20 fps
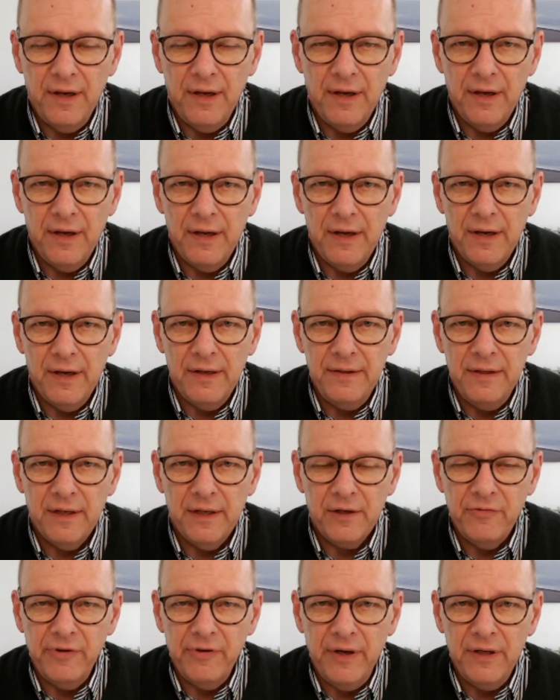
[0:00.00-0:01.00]

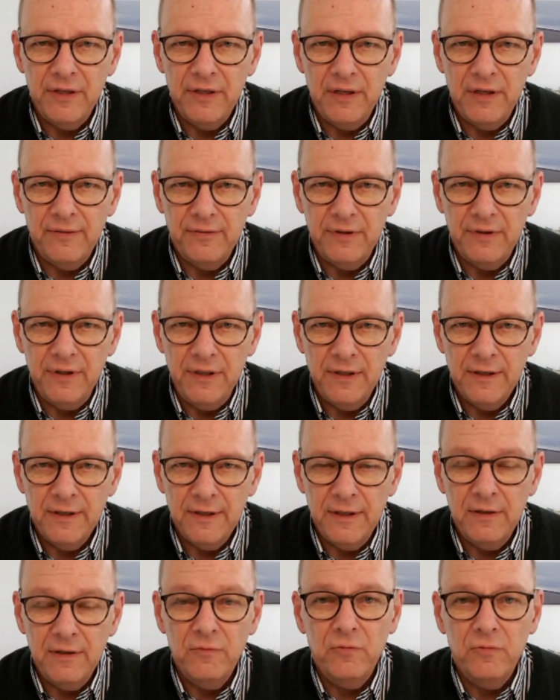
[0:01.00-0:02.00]
their creativity,
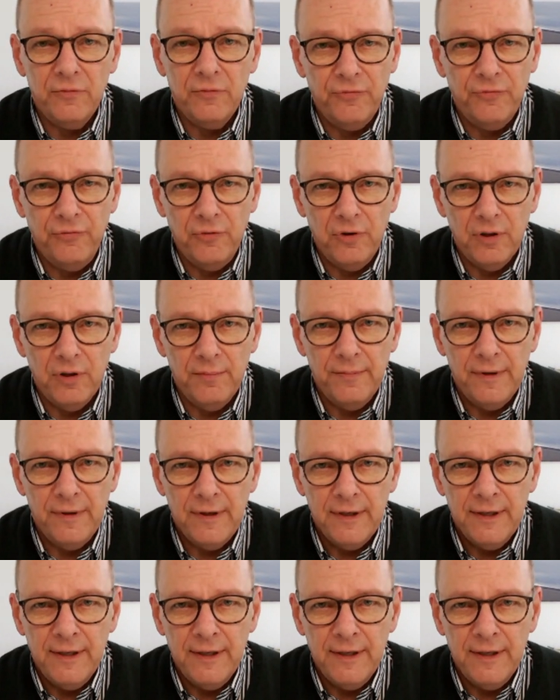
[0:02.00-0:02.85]
in what form,